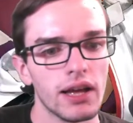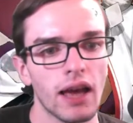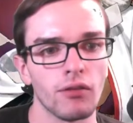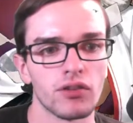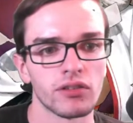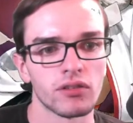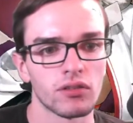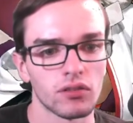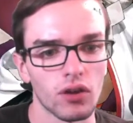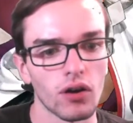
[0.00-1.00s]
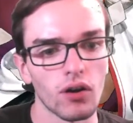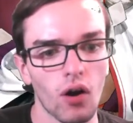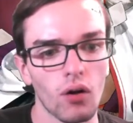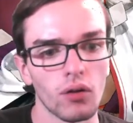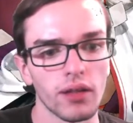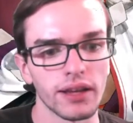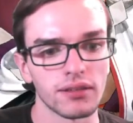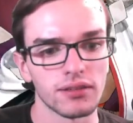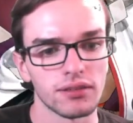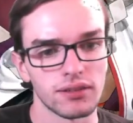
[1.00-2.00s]
If you just turn to all like
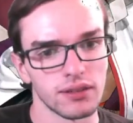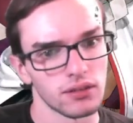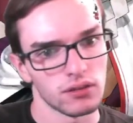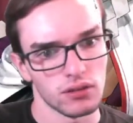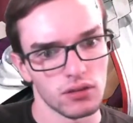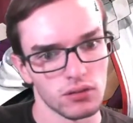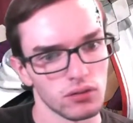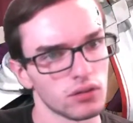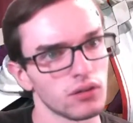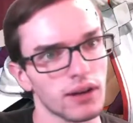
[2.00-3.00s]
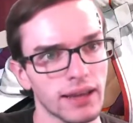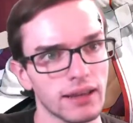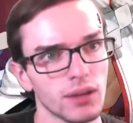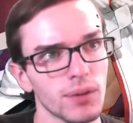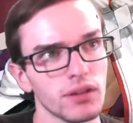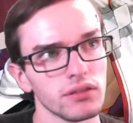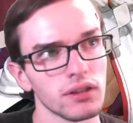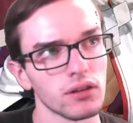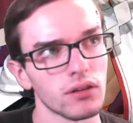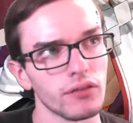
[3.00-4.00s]
6 of those, is there 8 Camillas
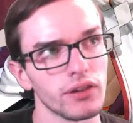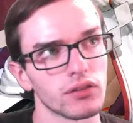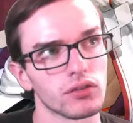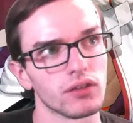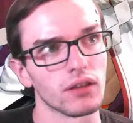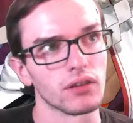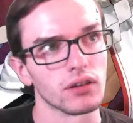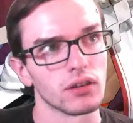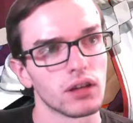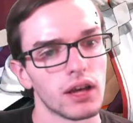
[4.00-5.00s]
now? I feel like there's 7.